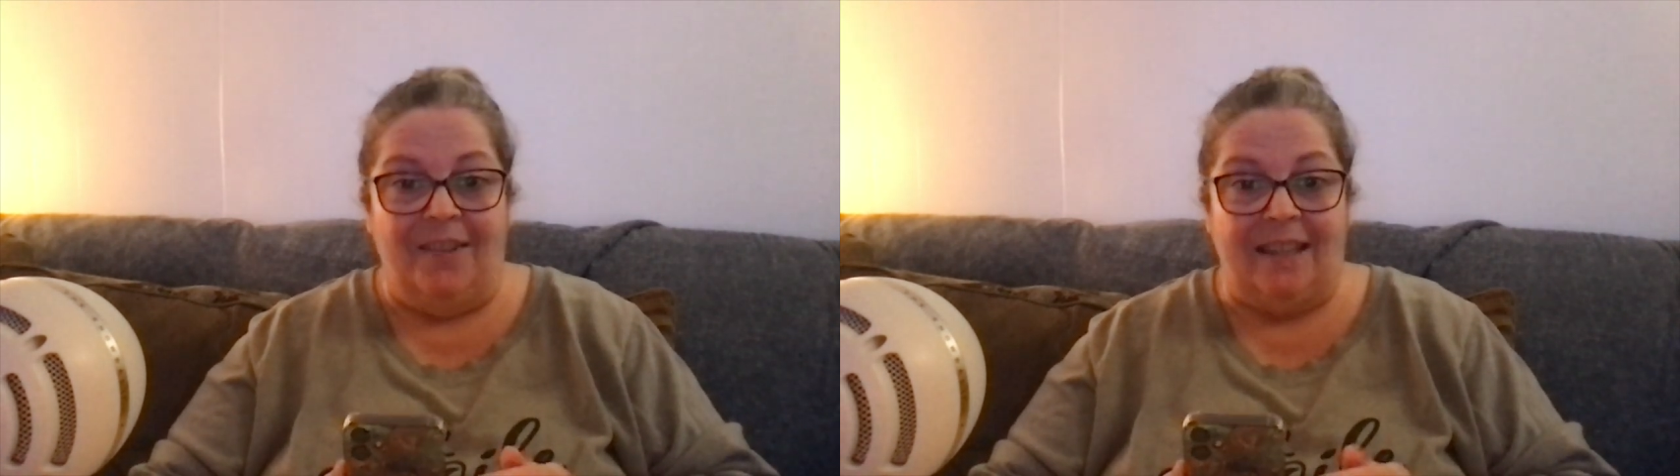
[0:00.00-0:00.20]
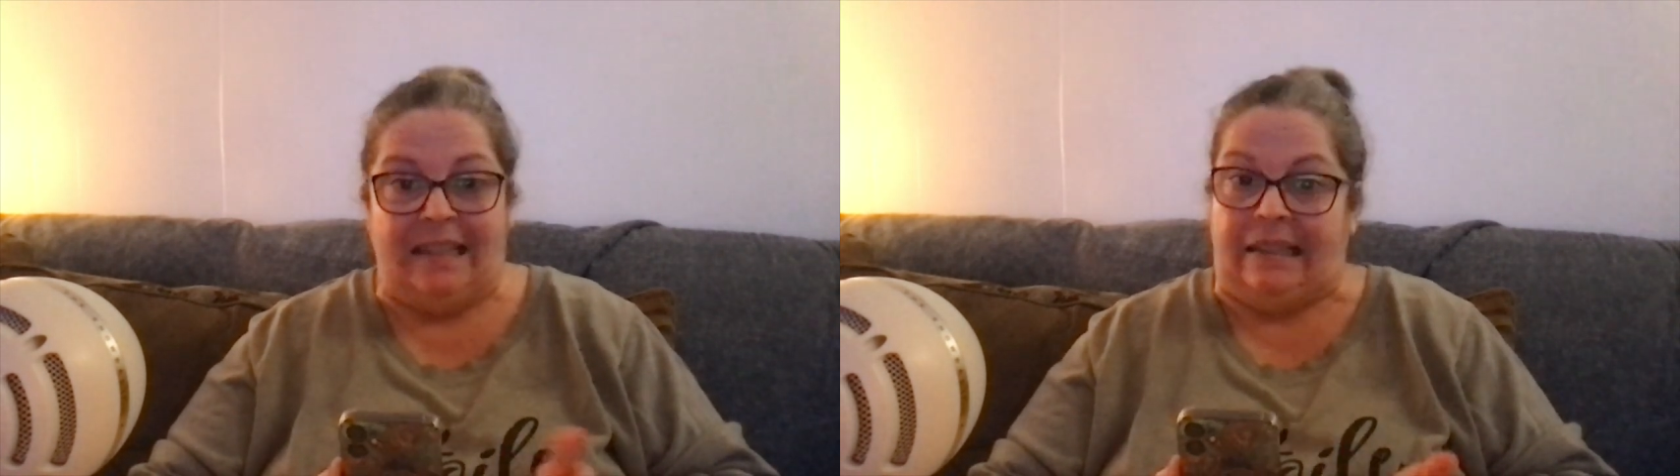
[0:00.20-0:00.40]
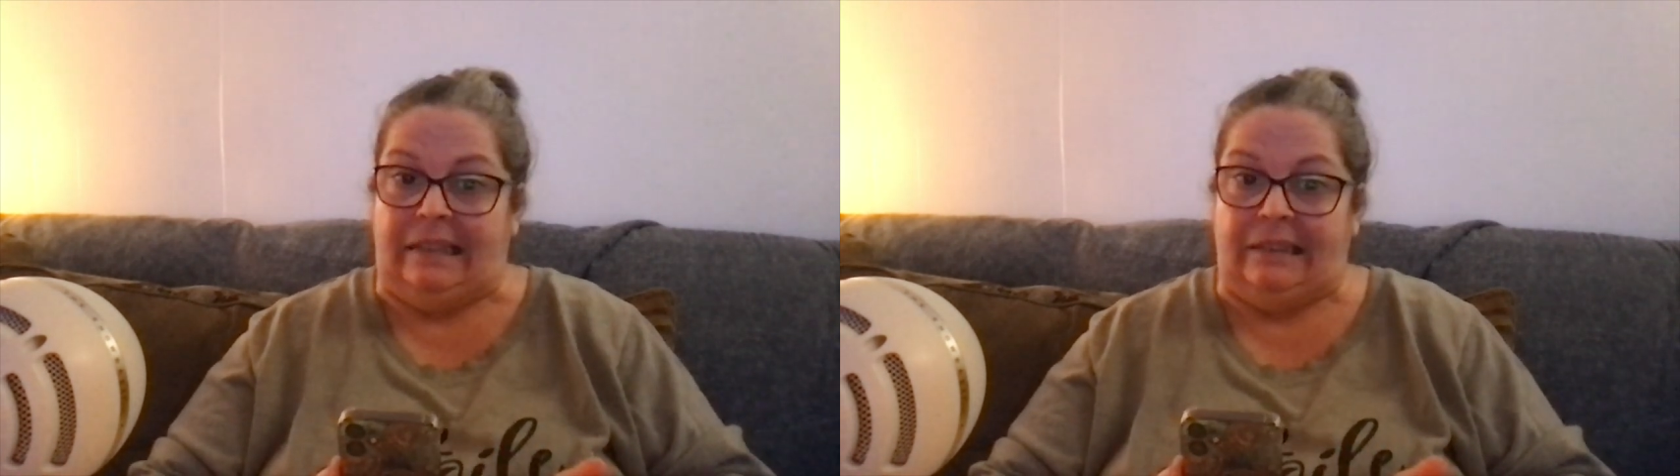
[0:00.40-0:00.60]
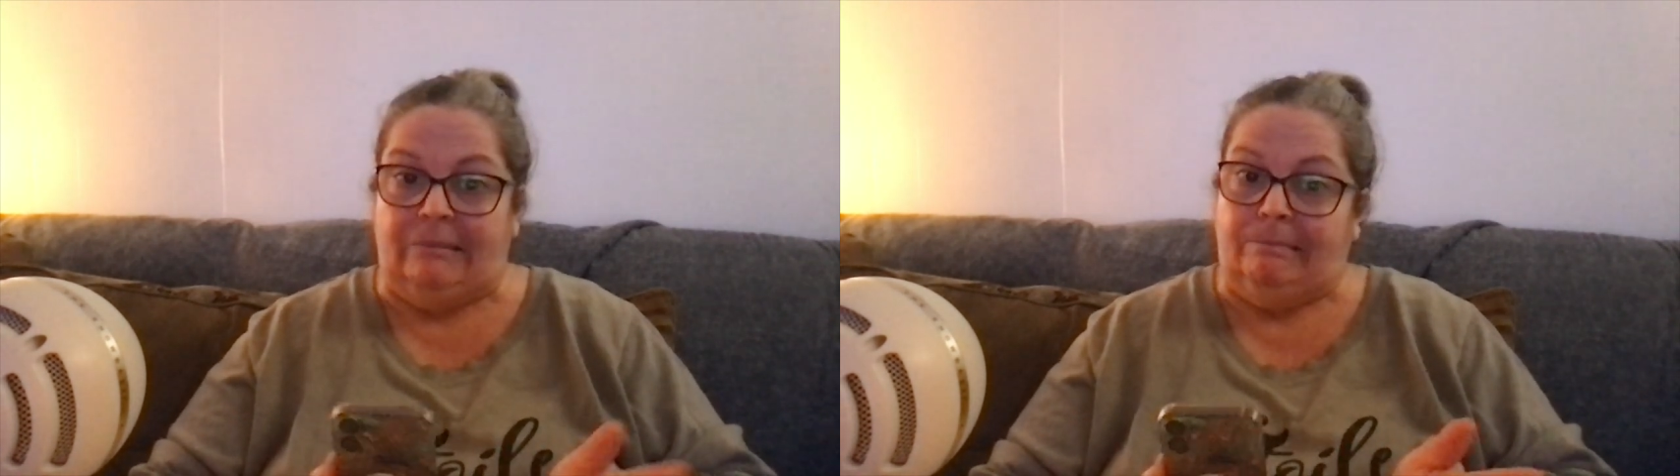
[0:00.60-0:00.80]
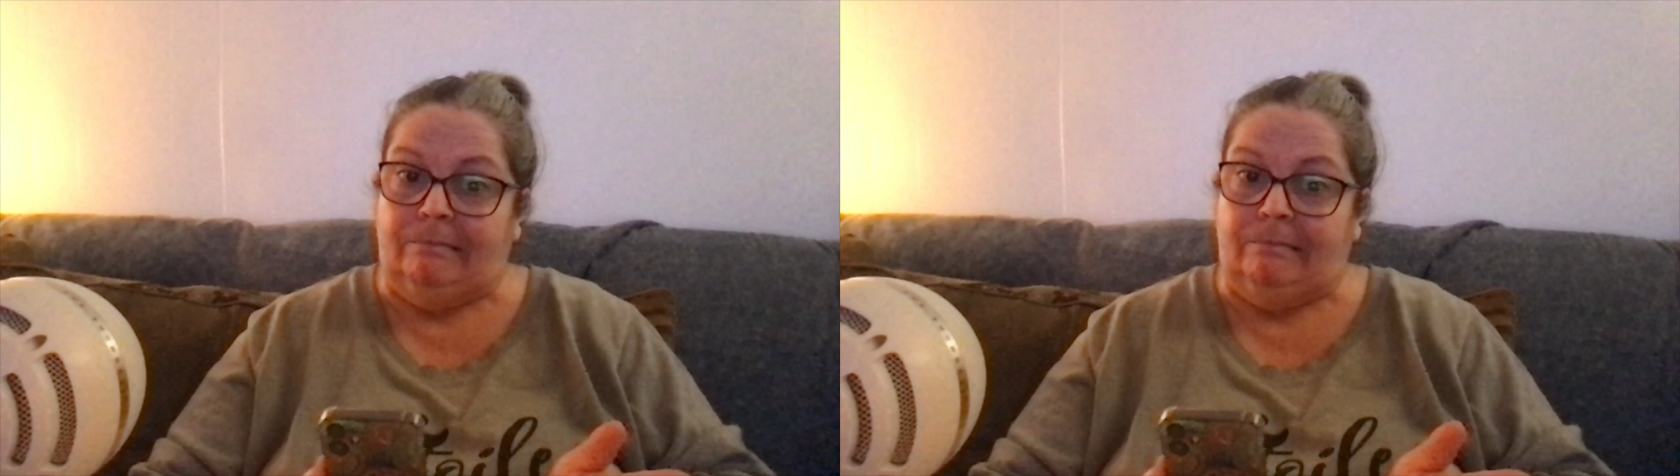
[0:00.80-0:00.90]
it, hate it.